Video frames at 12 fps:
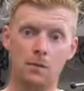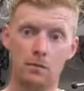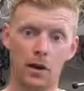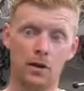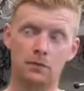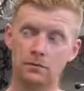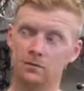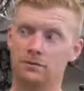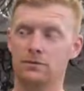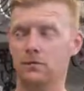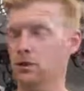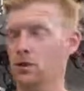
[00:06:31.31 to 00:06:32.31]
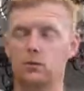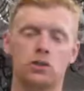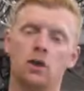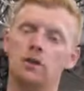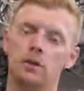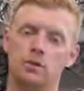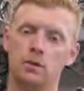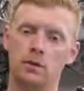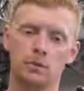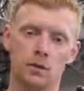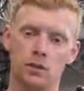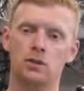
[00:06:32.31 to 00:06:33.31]
but for the majority of
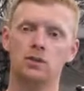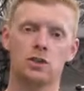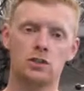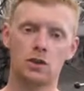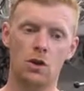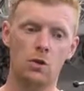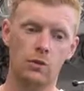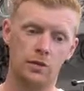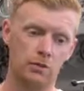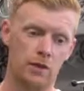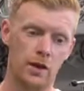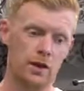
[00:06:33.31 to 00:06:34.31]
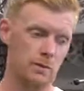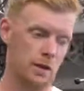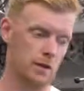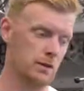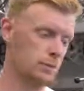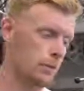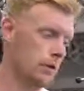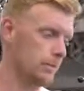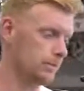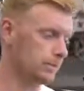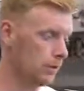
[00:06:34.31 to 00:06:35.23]
people, just go with the recommended one.